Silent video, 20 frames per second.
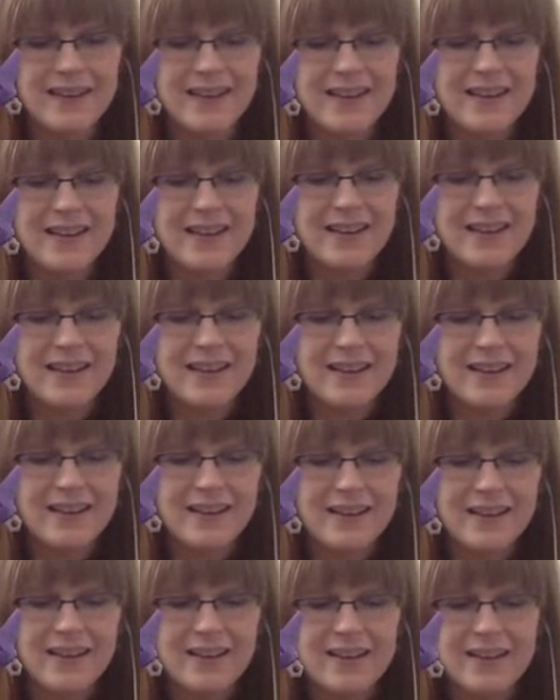
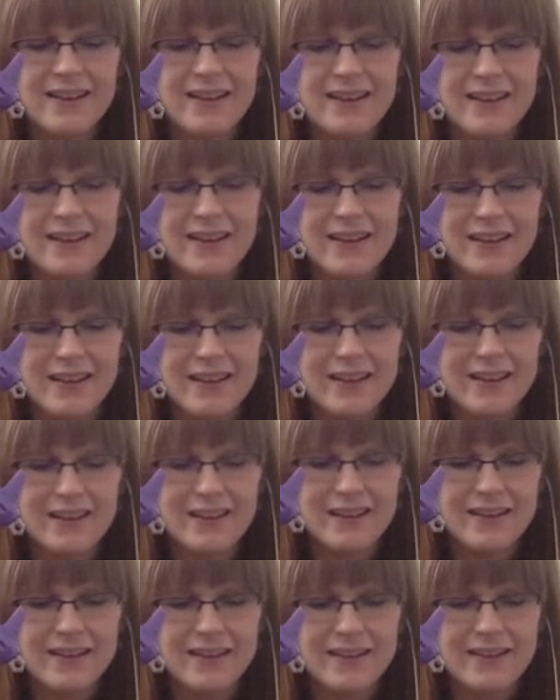
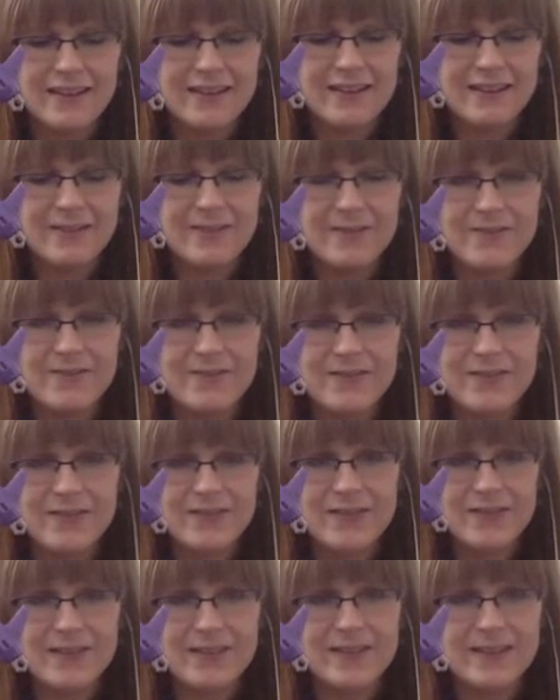
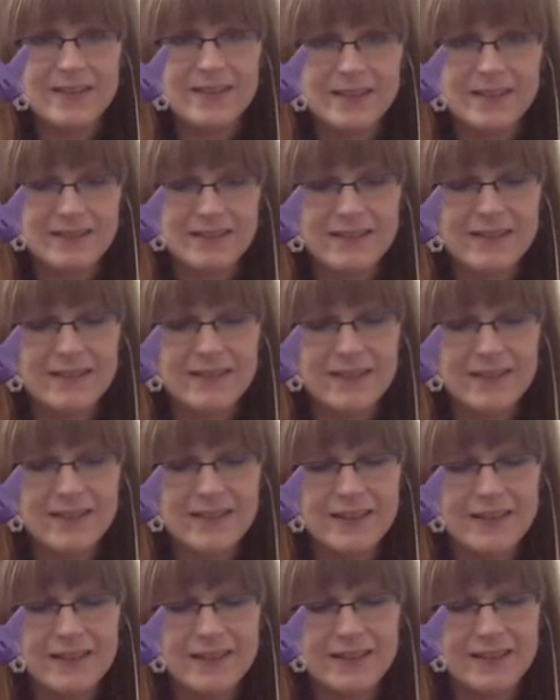
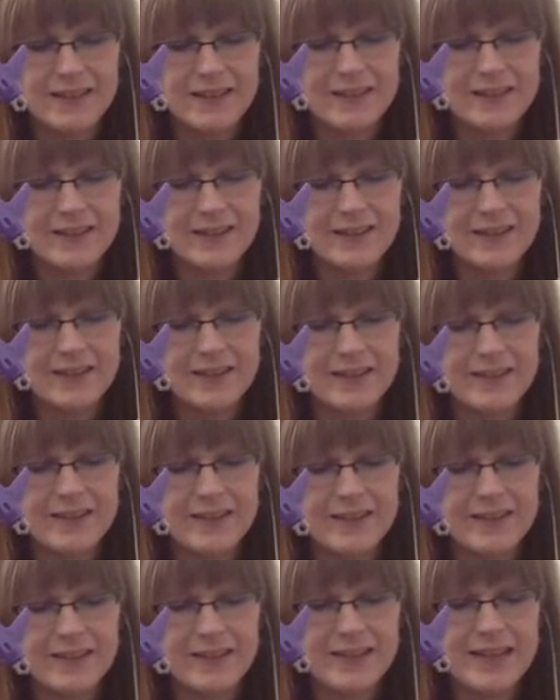
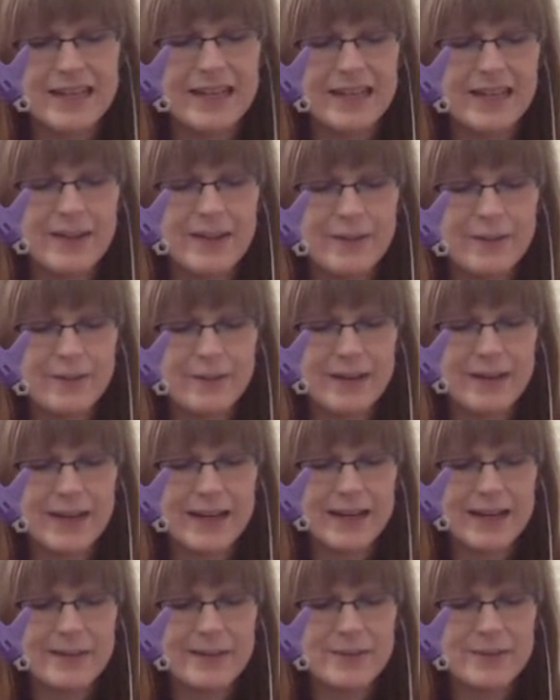
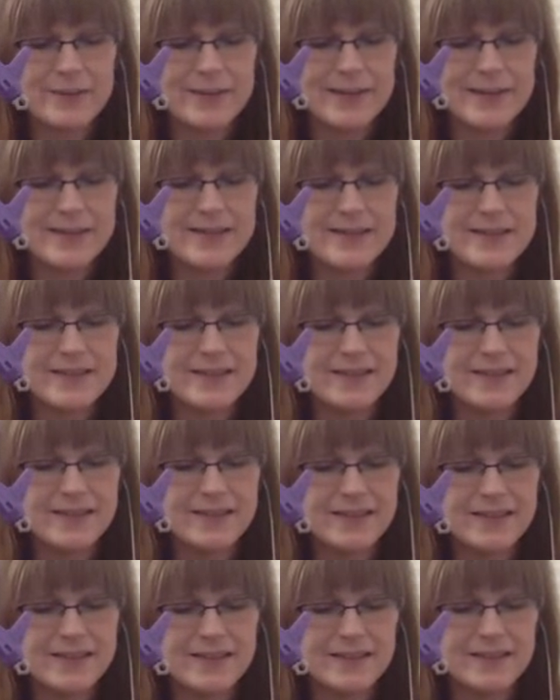
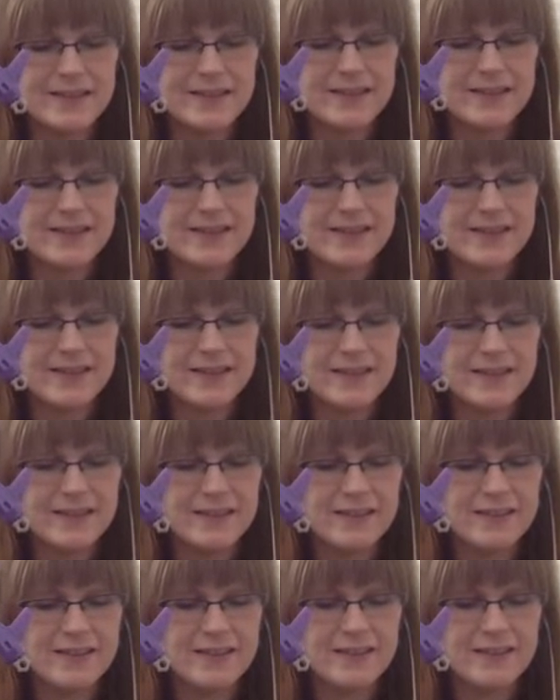This person isn't speaking.